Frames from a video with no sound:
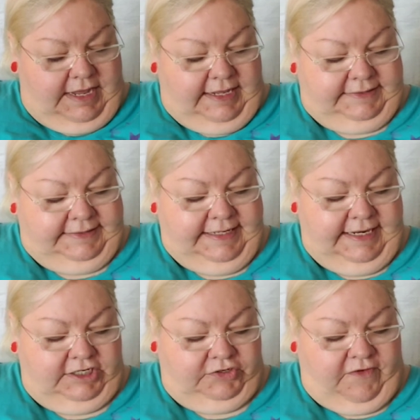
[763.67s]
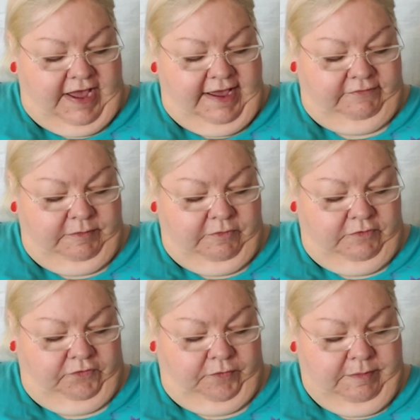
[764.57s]
And stage five
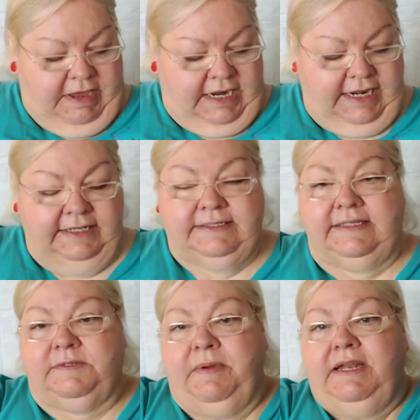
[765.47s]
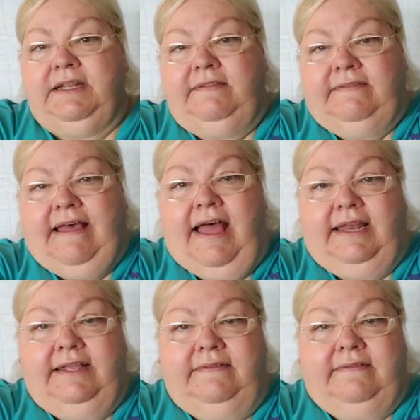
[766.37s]
removes remaining suspended
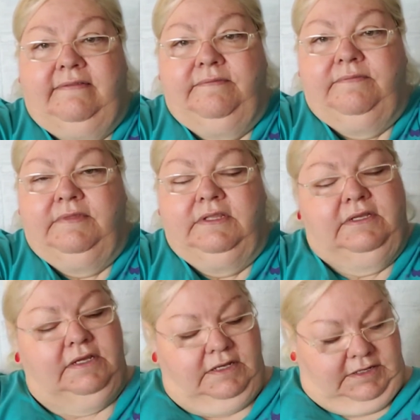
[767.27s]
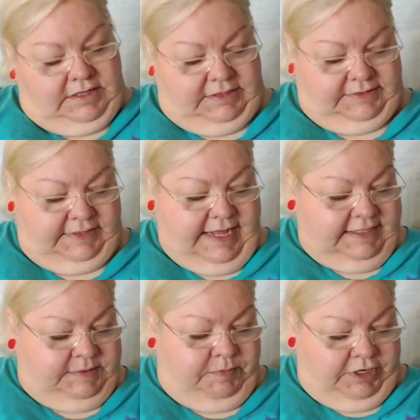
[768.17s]
solids. So
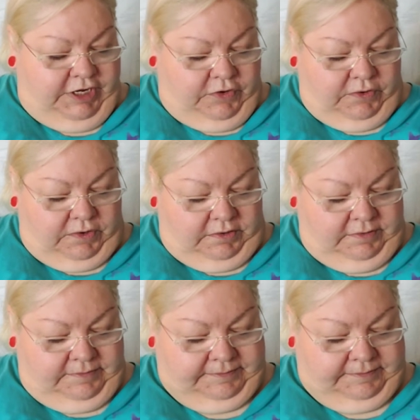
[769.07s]
that's pretty cool.